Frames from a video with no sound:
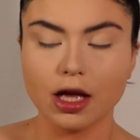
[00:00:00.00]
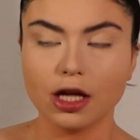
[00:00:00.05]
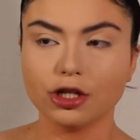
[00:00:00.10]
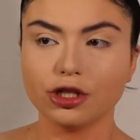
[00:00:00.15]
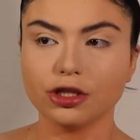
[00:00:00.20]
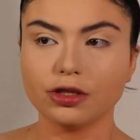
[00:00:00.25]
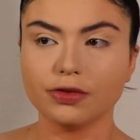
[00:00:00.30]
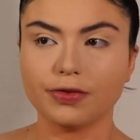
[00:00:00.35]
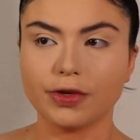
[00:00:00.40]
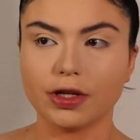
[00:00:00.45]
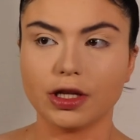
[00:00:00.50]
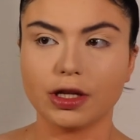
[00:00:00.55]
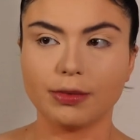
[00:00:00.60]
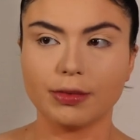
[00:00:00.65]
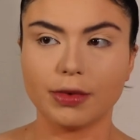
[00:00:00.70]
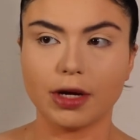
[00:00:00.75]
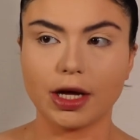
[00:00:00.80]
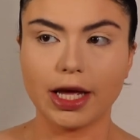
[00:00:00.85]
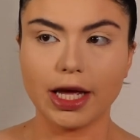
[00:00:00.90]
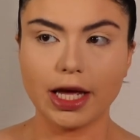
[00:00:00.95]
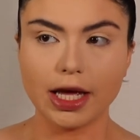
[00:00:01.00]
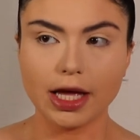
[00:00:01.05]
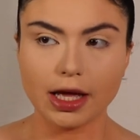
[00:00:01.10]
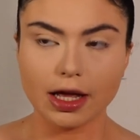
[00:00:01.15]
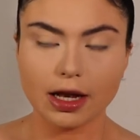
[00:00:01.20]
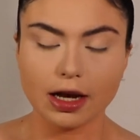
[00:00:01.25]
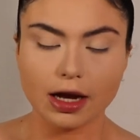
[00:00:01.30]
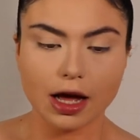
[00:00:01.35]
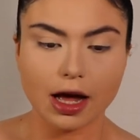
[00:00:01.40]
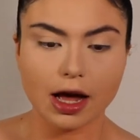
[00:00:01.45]
Just fill them
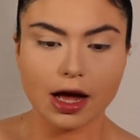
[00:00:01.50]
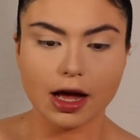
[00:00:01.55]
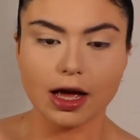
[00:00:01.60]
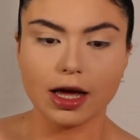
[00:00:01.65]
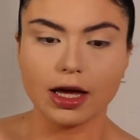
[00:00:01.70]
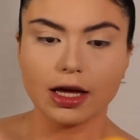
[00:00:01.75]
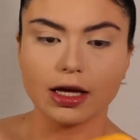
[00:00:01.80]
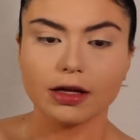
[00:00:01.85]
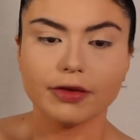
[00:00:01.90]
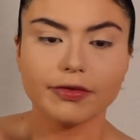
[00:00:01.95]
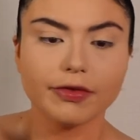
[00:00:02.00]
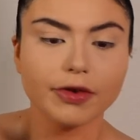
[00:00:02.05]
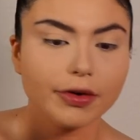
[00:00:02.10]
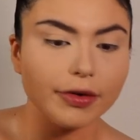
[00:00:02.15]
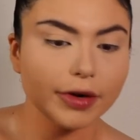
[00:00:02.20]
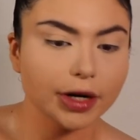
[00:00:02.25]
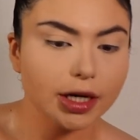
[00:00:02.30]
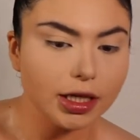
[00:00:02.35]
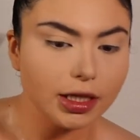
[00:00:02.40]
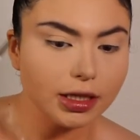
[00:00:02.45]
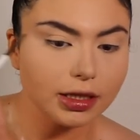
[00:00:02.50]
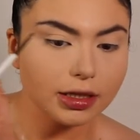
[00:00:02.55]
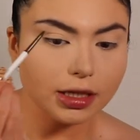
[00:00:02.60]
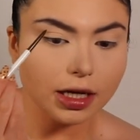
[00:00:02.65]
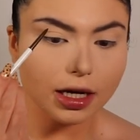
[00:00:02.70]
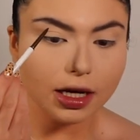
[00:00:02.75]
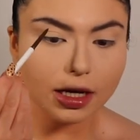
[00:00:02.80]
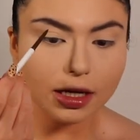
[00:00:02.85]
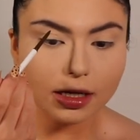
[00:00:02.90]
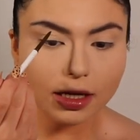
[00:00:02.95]
in. I've already
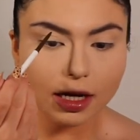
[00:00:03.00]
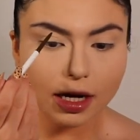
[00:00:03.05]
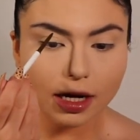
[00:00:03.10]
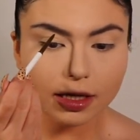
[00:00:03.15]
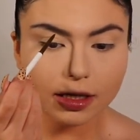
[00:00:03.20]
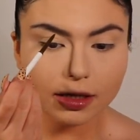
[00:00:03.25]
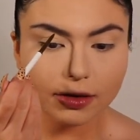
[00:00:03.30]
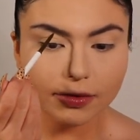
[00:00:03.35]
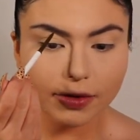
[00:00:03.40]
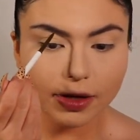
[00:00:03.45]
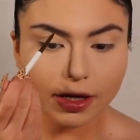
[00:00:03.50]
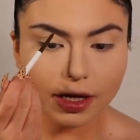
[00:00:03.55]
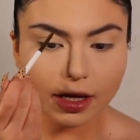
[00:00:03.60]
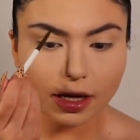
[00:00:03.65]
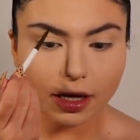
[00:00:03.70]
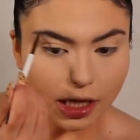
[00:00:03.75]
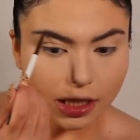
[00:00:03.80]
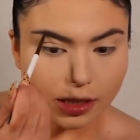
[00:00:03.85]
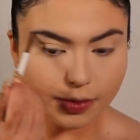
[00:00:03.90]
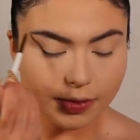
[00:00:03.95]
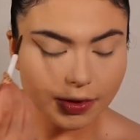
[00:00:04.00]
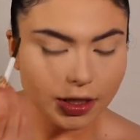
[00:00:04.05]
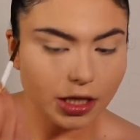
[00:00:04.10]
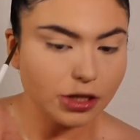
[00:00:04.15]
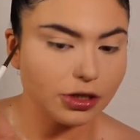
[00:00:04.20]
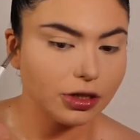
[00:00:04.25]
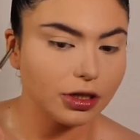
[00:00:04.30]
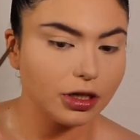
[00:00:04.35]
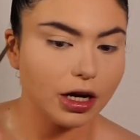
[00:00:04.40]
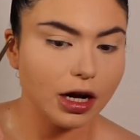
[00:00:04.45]
done kind of like
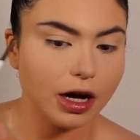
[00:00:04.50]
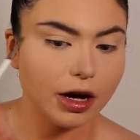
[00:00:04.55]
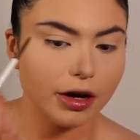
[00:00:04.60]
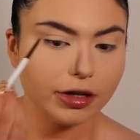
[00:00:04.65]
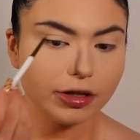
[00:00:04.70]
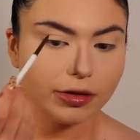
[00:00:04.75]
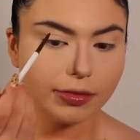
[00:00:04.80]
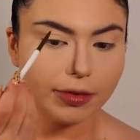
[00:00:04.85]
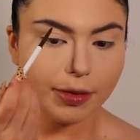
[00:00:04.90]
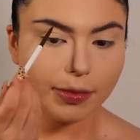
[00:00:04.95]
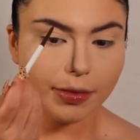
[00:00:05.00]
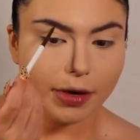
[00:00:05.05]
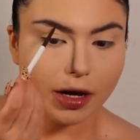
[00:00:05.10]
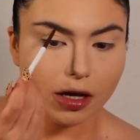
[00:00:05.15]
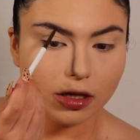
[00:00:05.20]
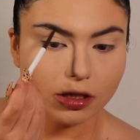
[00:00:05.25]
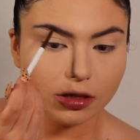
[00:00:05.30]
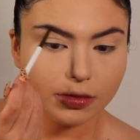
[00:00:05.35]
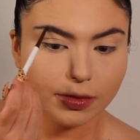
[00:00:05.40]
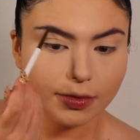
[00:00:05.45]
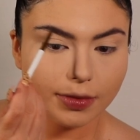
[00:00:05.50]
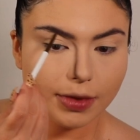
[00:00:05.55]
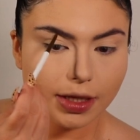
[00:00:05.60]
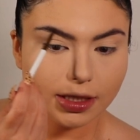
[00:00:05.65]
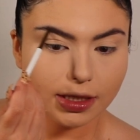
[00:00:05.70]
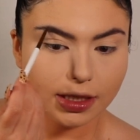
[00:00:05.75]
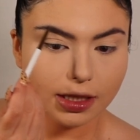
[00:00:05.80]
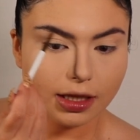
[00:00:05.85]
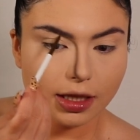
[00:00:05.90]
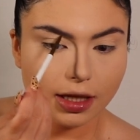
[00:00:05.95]
explanation on how I do my brows, but
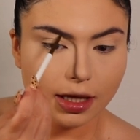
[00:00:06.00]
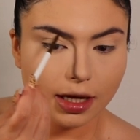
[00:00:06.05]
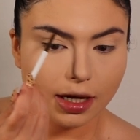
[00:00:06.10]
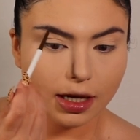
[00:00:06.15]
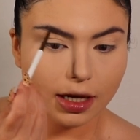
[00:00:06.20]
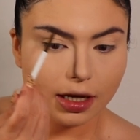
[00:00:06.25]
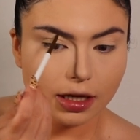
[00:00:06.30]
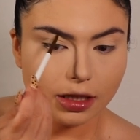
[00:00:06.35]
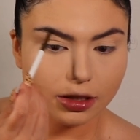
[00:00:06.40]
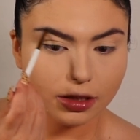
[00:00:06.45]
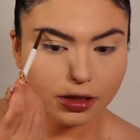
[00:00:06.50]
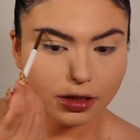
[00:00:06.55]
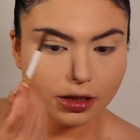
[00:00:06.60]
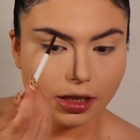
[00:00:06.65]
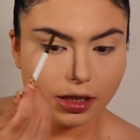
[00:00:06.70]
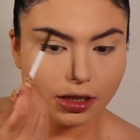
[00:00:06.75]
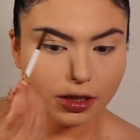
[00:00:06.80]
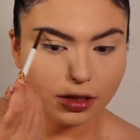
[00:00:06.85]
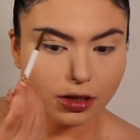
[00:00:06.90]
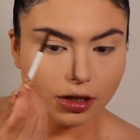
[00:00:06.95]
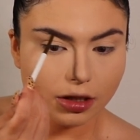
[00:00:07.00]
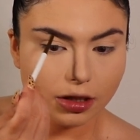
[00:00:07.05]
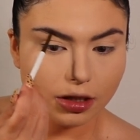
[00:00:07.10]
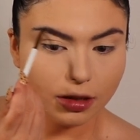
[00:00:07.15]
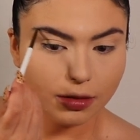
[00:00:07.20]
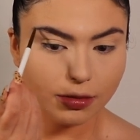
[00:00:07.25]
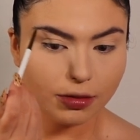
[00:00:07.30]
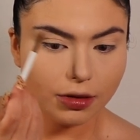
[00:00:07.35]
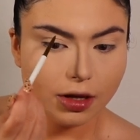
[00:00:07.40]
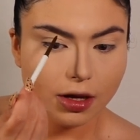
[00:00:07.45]
basically I kind of just like start in
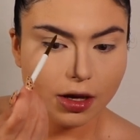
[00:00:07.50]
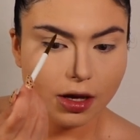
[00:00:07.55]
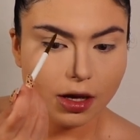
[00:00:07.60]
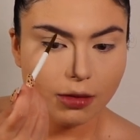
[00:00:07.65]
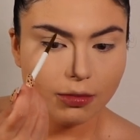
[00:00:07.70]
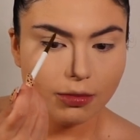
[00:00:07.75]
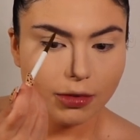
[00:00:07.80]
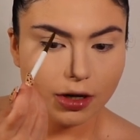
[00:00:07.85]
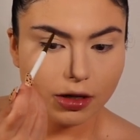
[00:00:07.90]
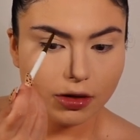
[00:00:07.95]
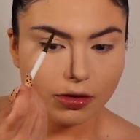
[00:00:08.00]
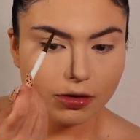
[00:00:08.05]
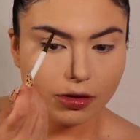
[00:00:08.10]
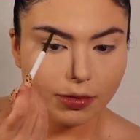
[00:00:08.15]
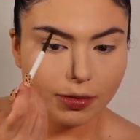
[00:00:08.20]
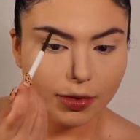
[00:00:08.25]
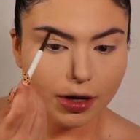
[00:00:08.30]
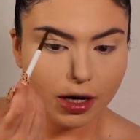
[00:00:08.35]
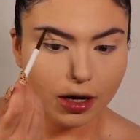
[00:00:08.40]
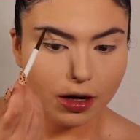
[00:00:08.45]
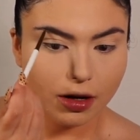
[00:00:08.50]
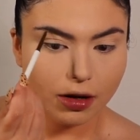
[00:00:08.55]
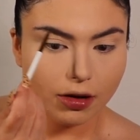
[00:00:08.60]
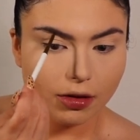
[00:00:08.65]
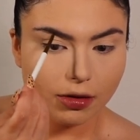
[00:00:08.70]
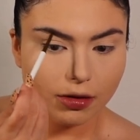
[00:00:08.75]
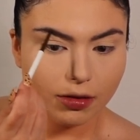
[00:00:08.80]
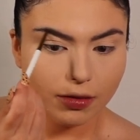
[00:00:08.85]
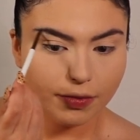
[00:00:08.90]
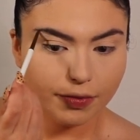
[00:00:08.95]
the middle of the
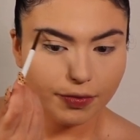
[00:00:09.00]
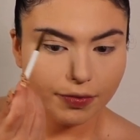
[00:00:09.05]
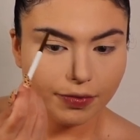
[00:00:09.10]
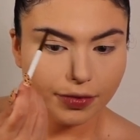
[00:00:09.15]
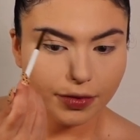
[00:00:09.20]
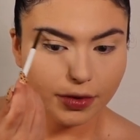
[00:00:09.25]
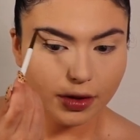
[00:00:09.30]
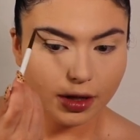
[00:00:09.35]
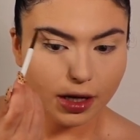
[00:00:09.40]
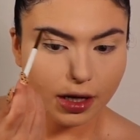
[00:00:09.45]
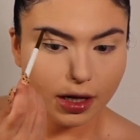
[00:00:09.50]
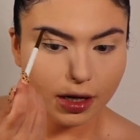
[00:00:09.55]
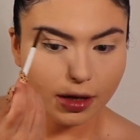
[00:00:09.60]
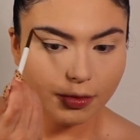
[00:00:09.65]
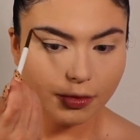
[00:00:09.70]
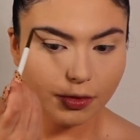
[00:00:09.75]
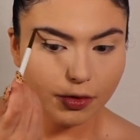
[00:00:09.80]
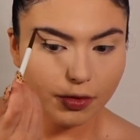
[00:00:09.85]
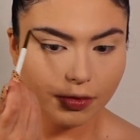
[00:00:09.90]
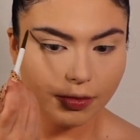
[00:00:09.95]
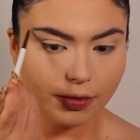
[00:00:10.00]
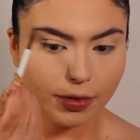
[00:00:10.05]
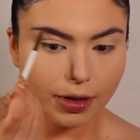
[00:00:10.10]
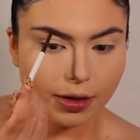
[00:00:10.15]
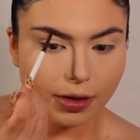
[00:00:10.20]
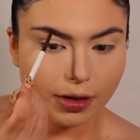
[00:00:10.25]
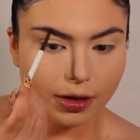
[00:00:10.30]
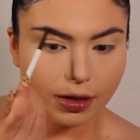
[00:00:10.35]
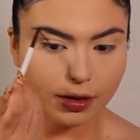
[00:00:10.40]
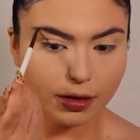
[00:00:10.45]
brow and I move
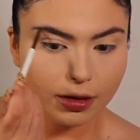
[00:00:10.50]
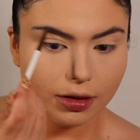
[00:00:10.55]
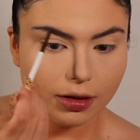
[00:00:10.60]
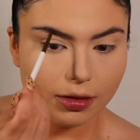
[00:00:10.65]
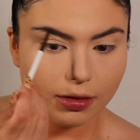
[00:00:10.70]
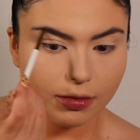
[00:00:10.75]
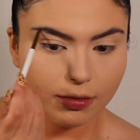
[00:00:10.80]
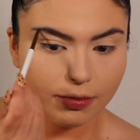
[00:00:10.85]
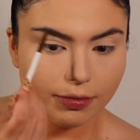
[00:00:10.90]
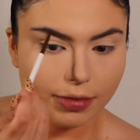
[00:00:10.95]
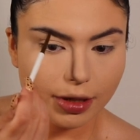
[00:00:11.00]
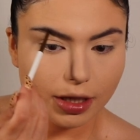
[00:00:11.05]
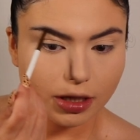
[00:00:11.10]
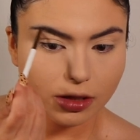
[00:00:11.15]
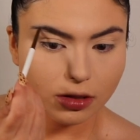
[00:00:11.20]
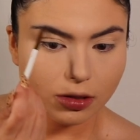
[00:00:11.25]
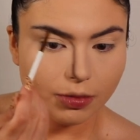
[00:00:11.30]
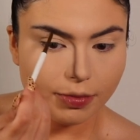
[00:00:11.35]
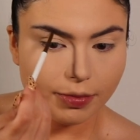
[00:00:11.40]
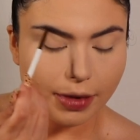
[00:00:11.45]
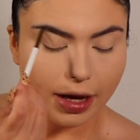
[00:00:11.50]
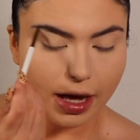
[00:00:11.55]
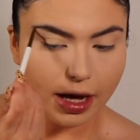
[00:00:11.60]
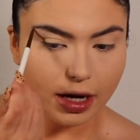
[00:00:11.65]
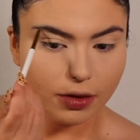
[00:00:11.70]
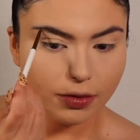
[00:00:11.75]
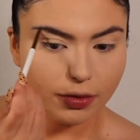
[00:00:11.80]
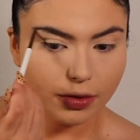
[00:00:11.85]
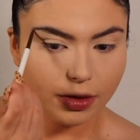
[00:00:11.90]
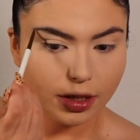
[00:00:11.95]
my pencil
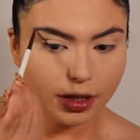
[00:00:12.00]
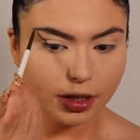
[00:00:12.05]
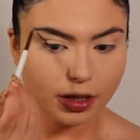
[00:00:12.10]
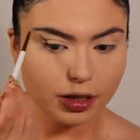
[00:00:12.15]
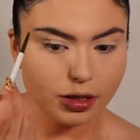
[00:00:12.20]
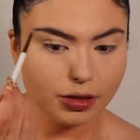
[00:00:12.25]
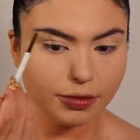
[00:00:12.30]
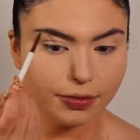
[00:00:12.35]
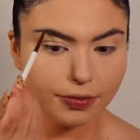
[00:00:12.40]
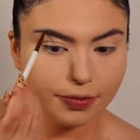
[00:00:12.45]
backward